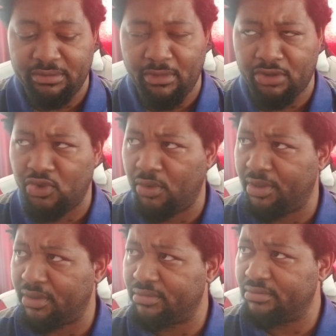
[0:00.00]

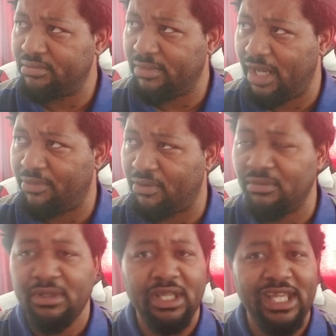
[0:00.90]
October, April,
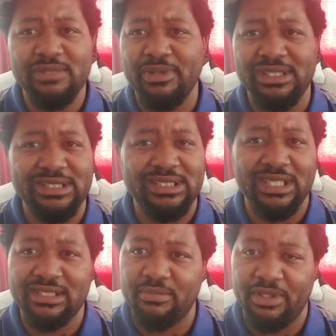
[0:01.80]
it's been
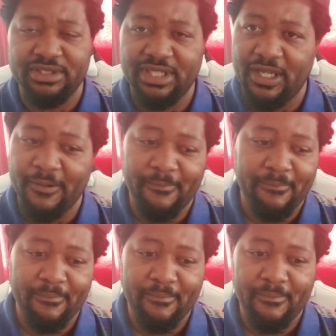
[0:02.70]
6 months now.
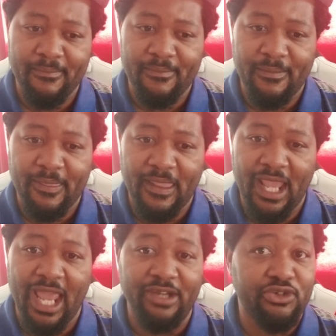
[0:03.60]

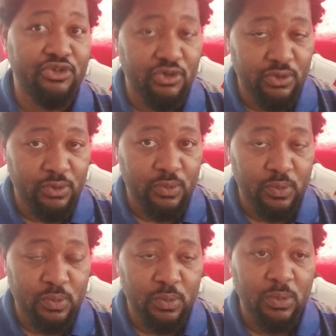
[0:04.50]
And true,
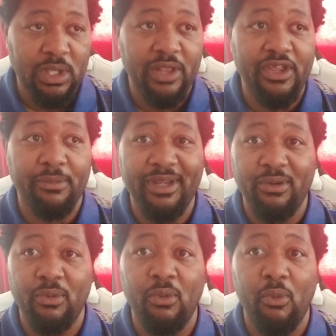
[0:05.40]
the
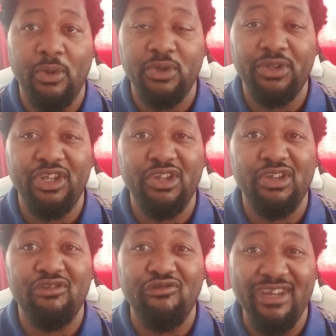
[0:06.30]
update was only
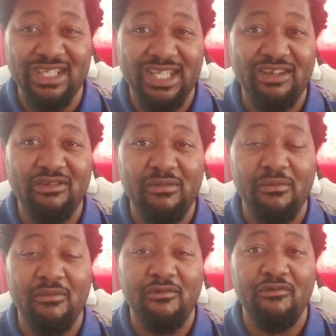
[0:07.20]
recently
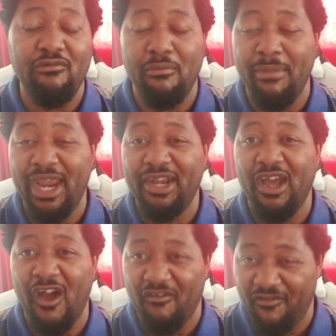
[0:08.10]
made
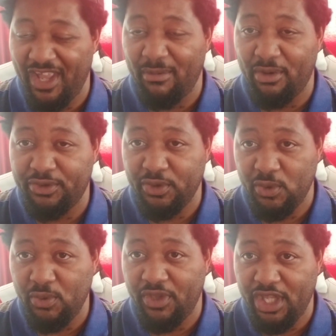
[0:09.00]
available
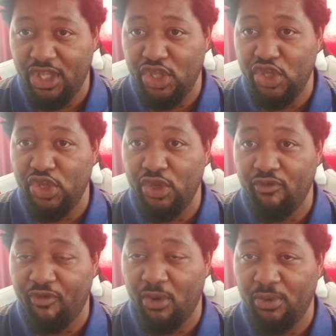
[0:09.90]
to the
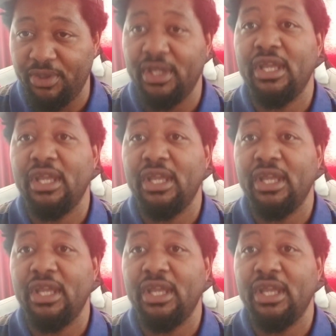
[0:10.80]
Fold.